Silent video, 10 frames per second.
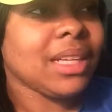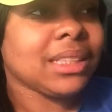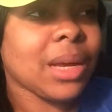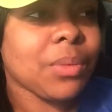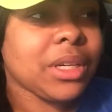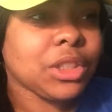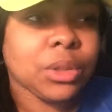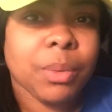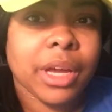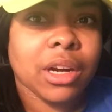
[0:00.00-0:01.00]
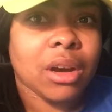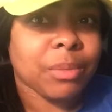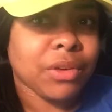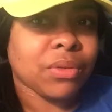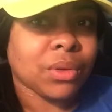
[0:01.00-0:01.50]
It's like, what is you picking on
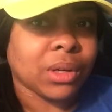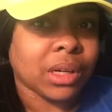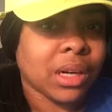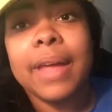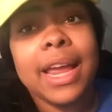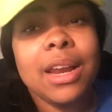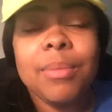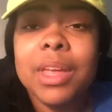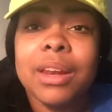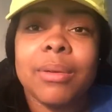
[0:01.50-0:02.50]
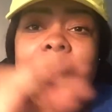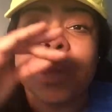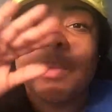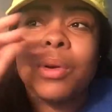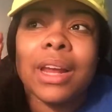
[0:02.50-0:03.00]
me for? And it'd be the
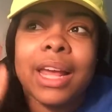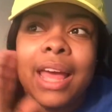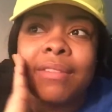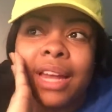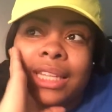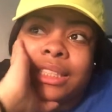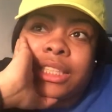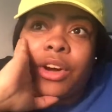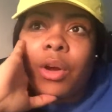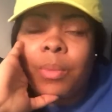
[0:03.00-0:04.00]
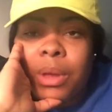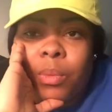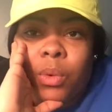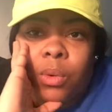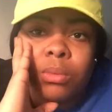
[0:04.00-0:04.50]
people that have like zero
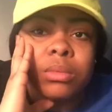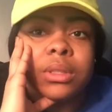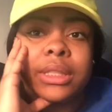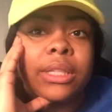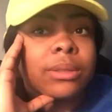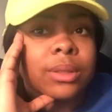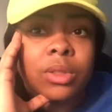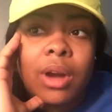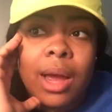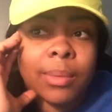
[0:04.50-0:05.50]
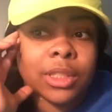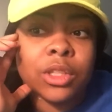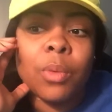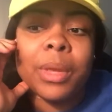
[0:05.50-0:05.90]
subscribers, no